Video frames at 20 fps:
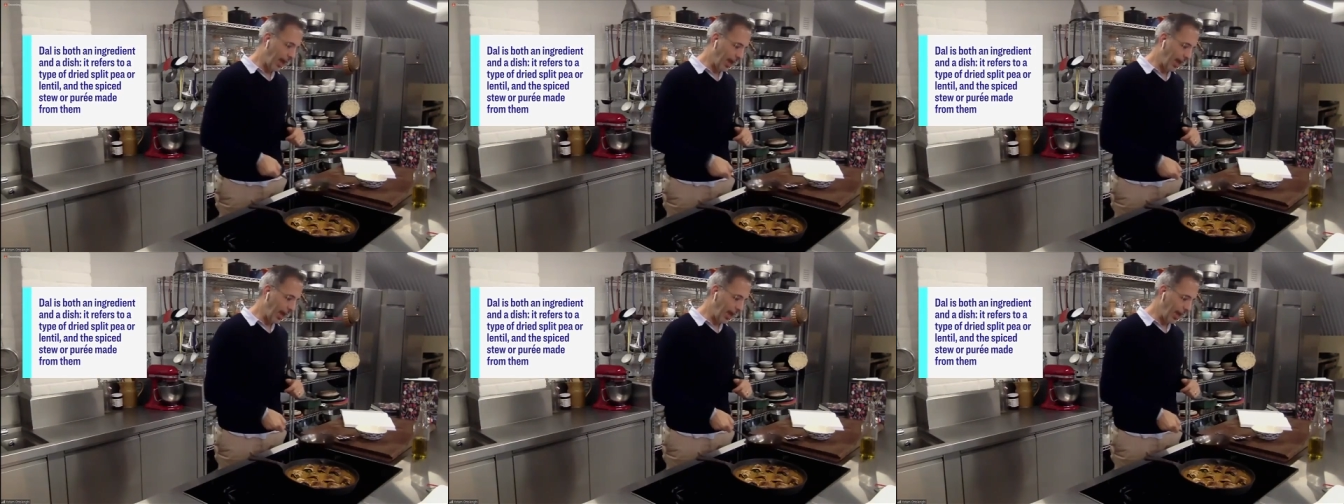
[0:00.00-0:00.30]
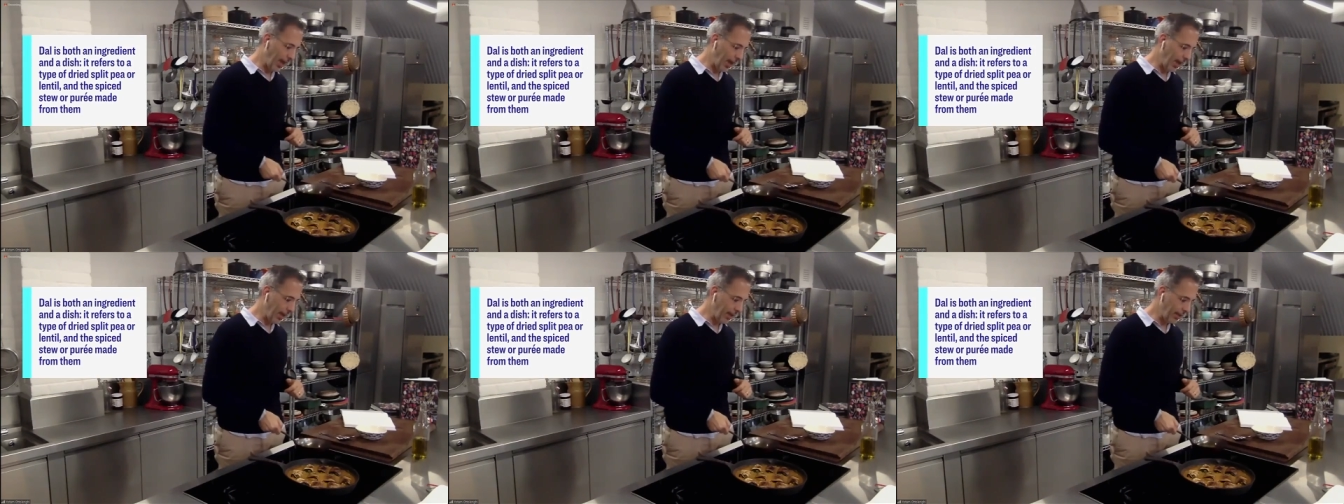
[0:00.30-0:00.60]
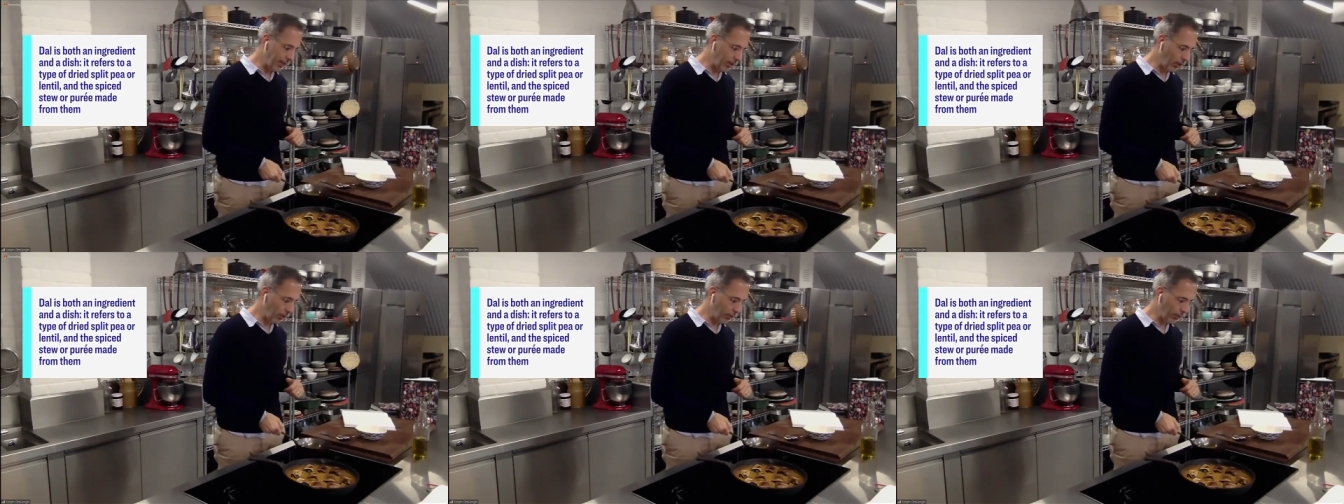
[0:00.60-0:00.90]
Uh,
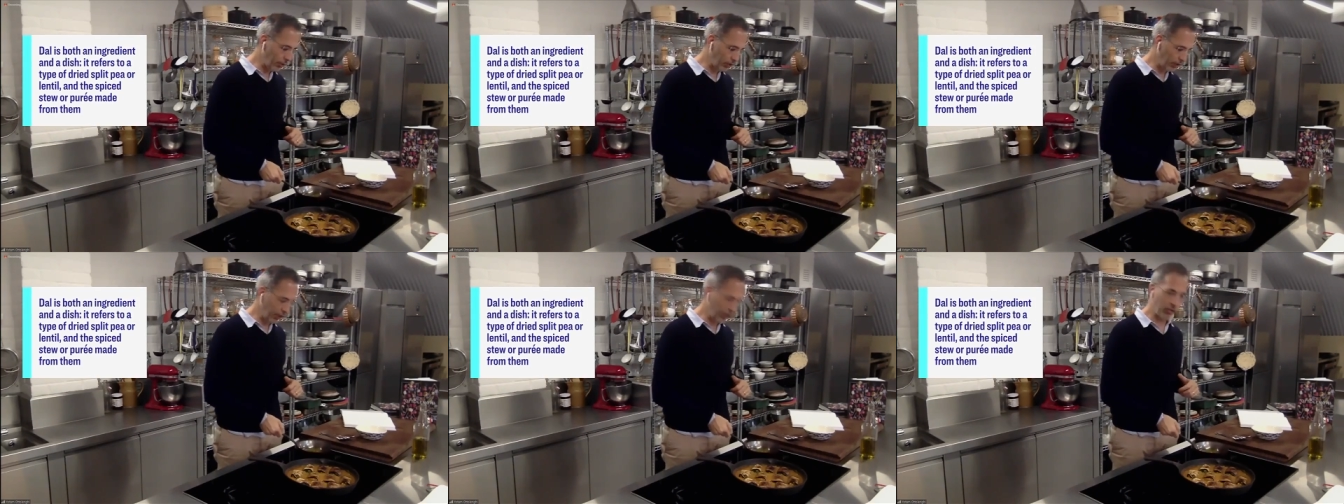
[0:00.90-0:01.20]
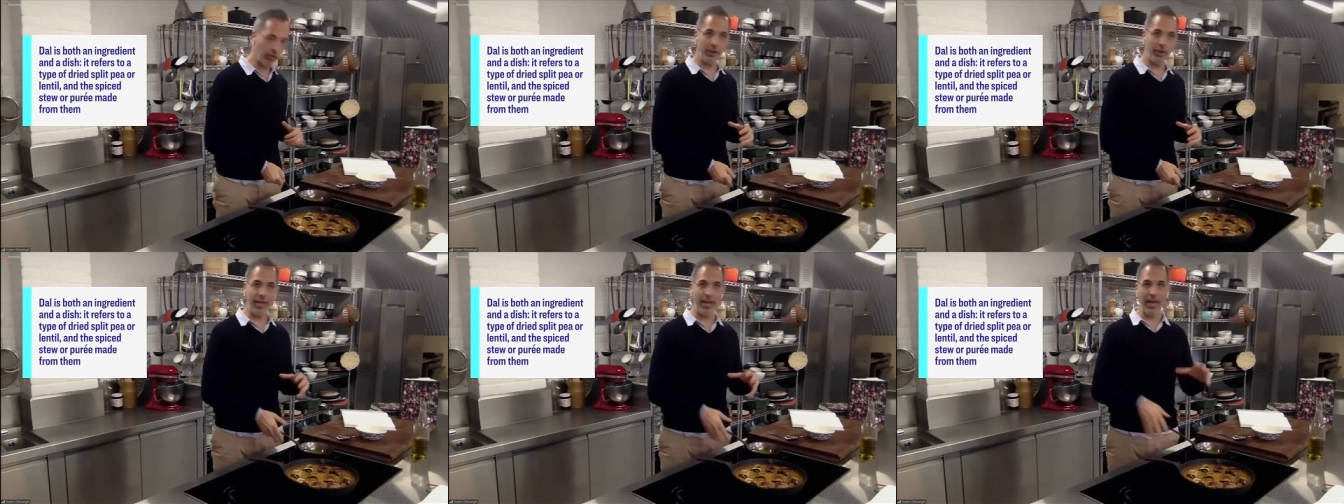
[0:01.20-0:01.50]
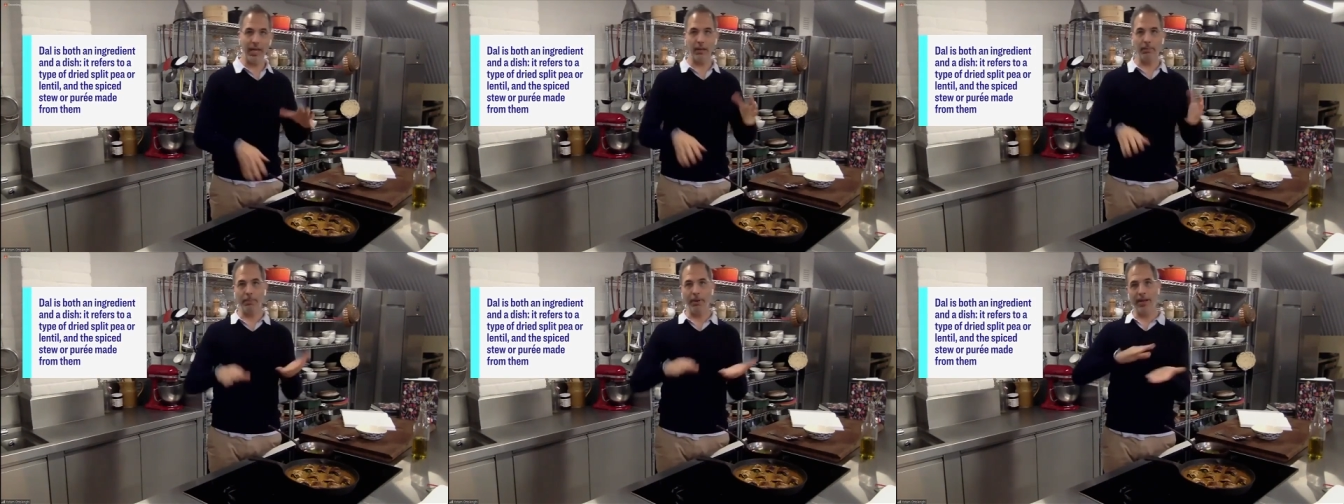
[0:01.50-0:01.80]
the aubergines or the
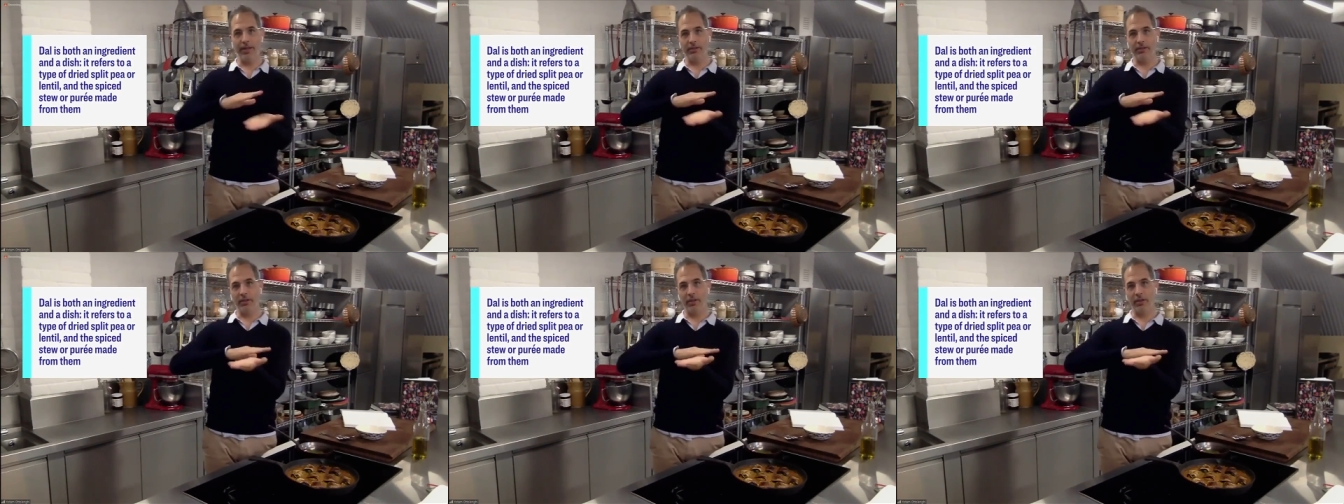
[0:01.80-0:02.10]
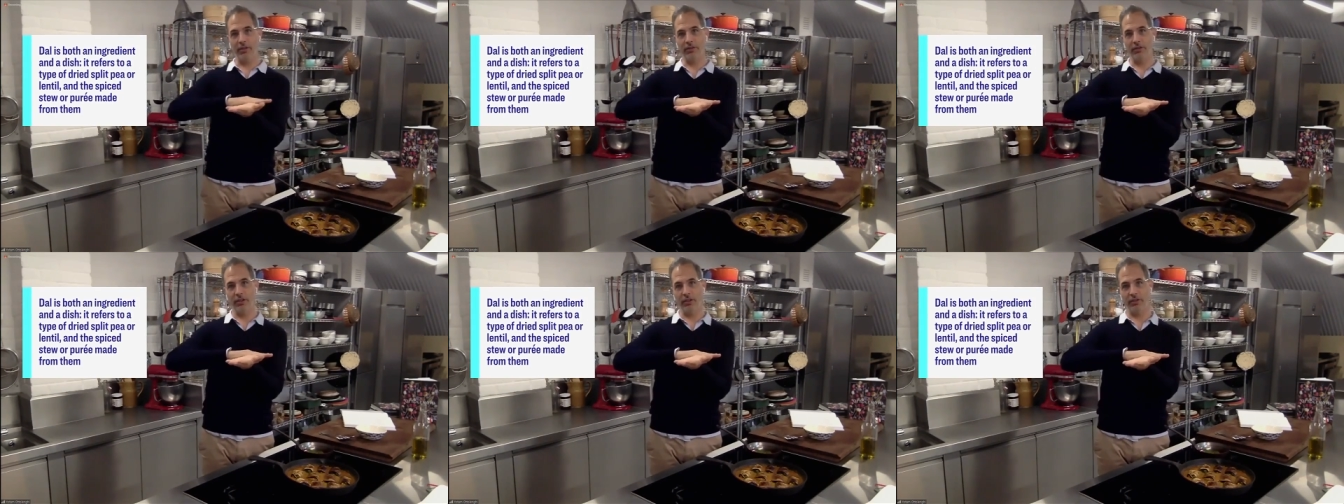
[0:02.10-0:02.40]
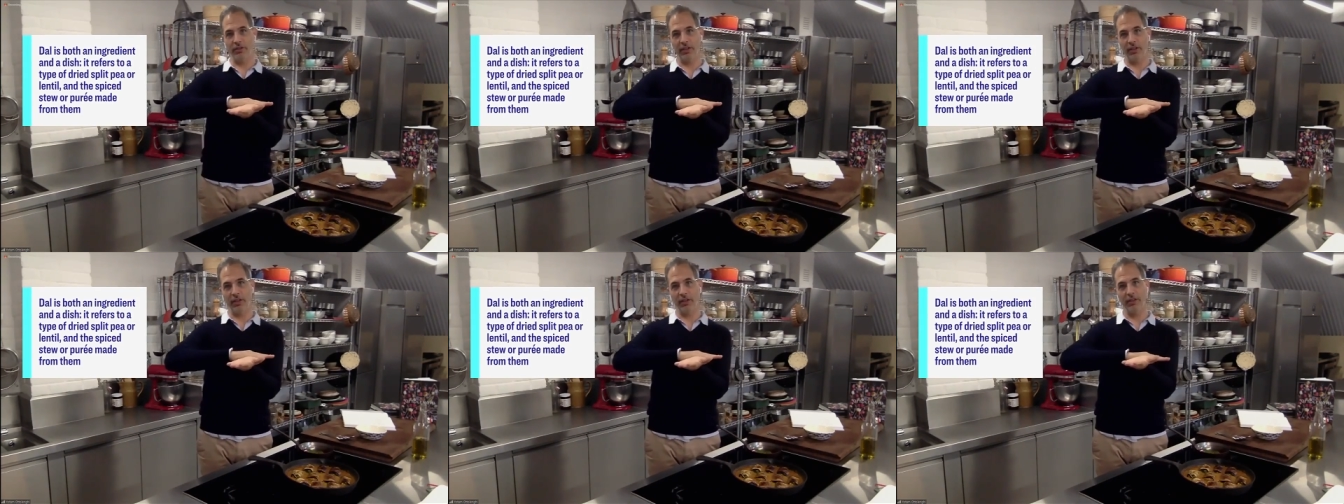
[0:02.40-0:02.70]
eggplants are
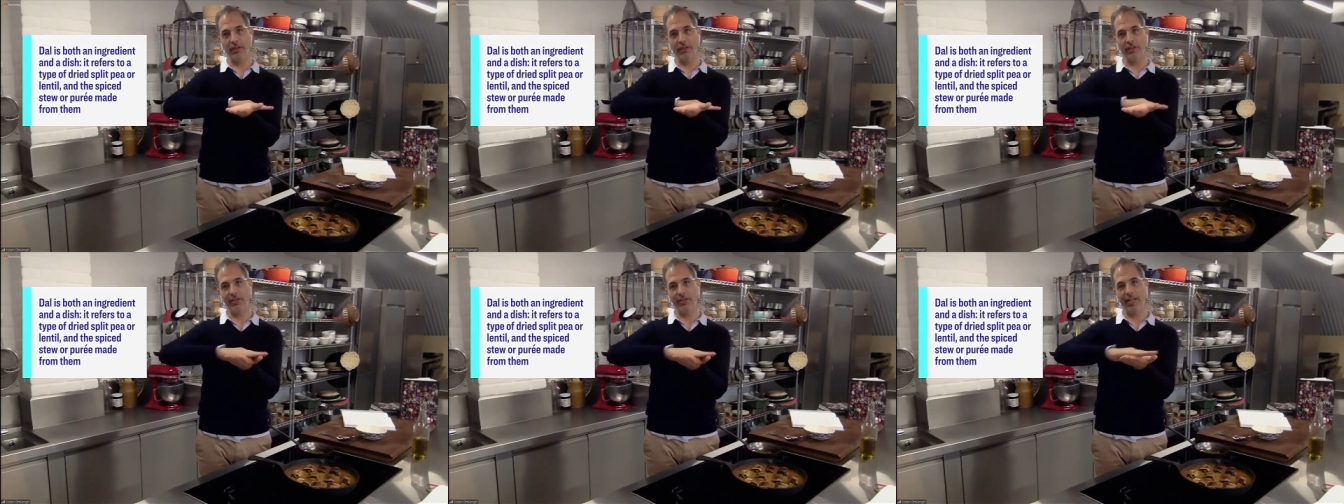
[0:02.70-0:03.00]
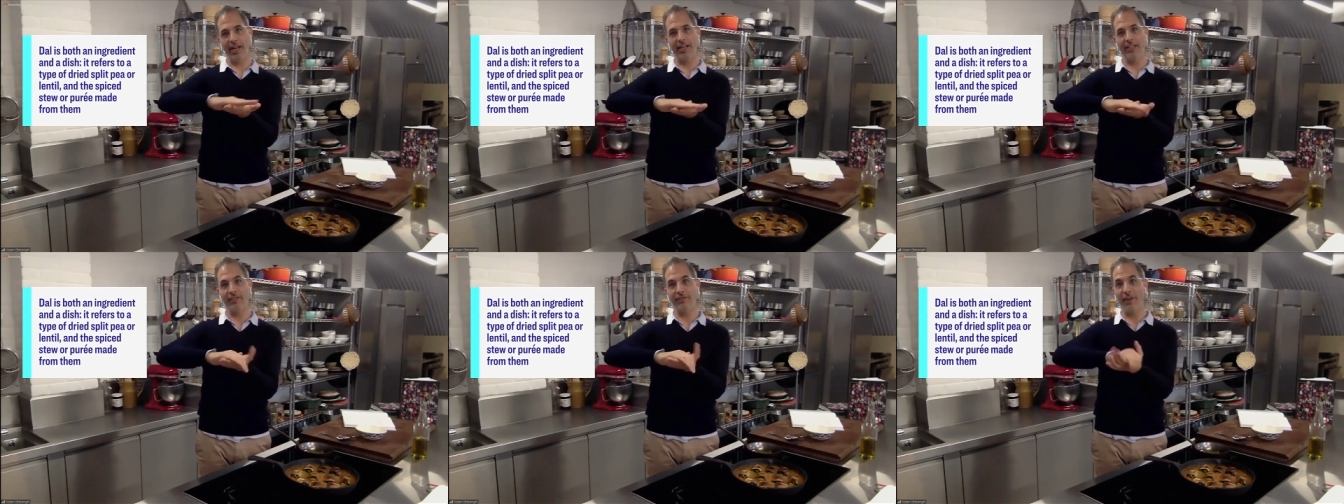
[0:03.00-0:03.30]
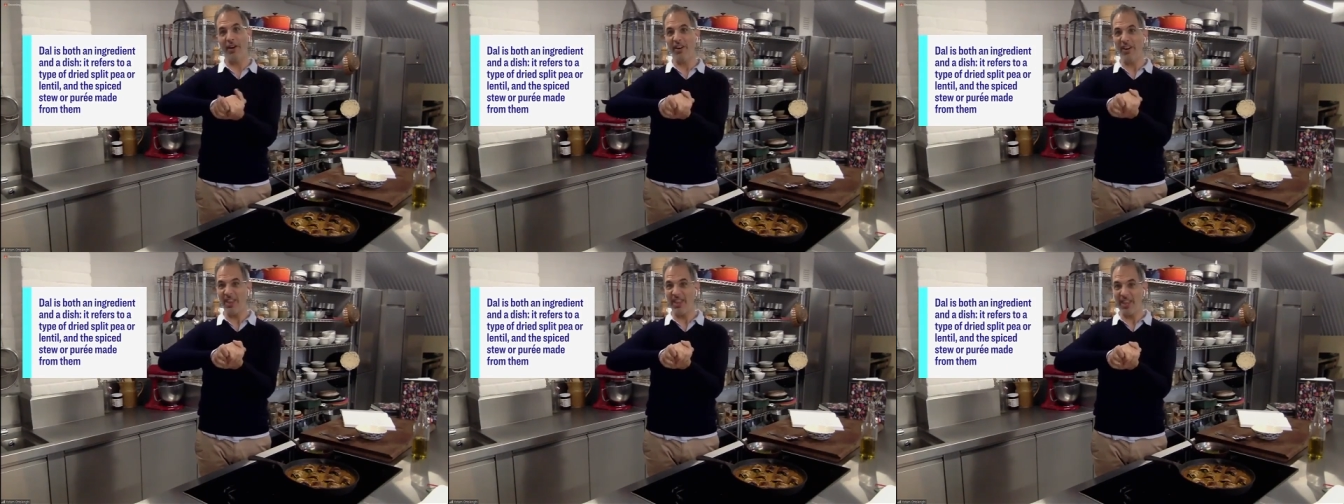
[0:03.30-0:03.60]
just
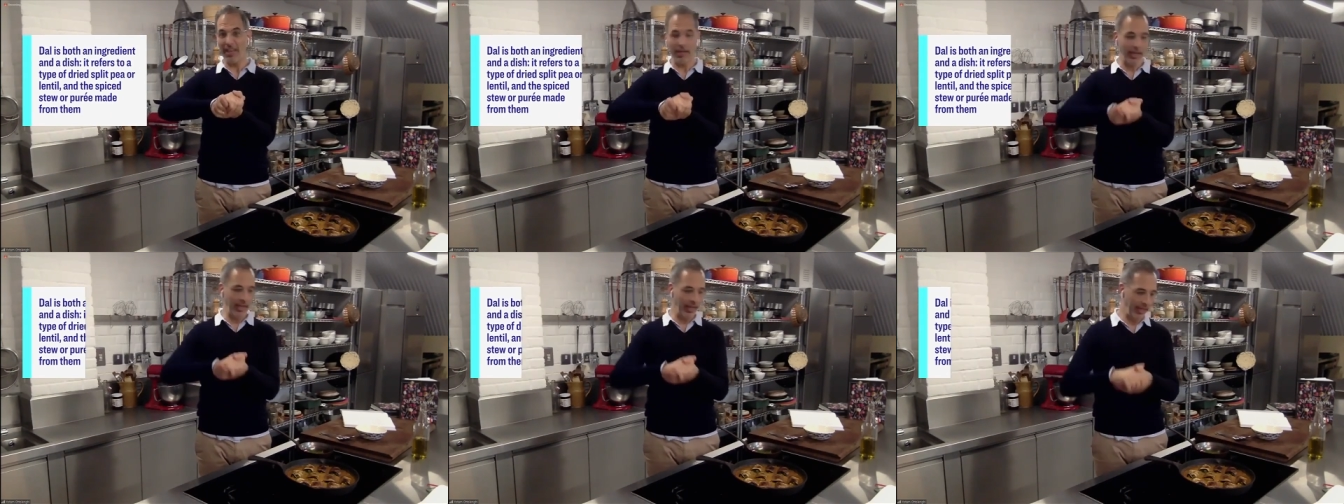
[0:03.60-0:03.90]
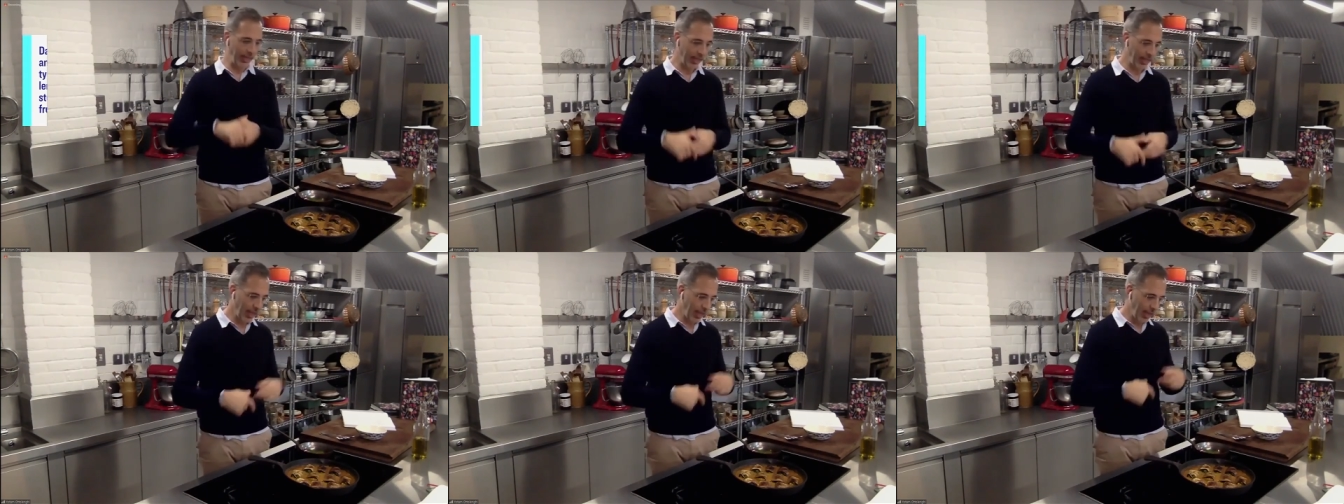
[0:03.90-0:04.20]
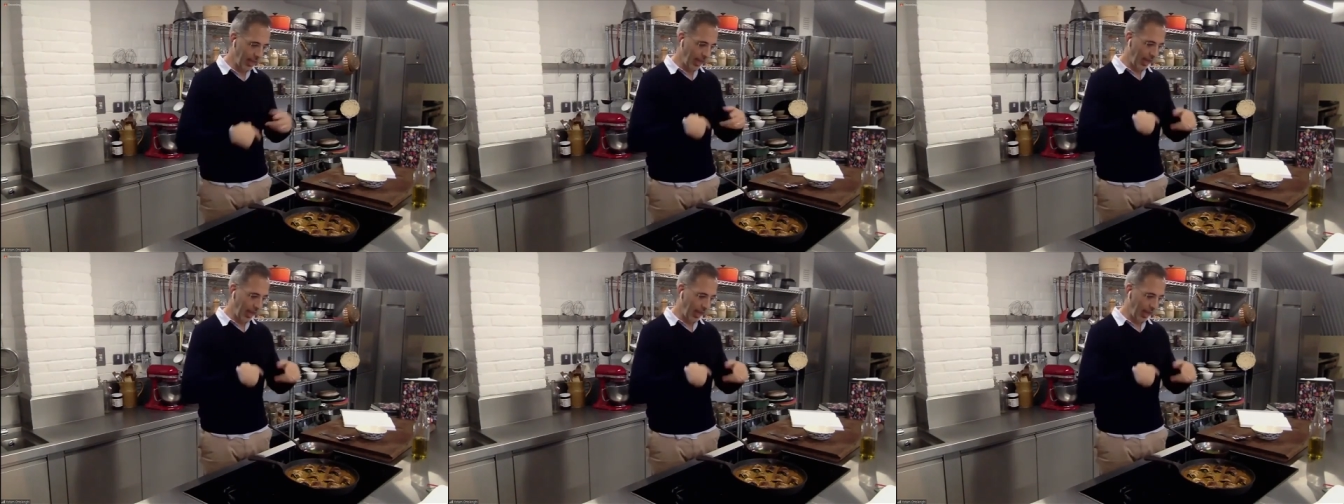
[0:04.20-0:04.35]
sliced very thinly,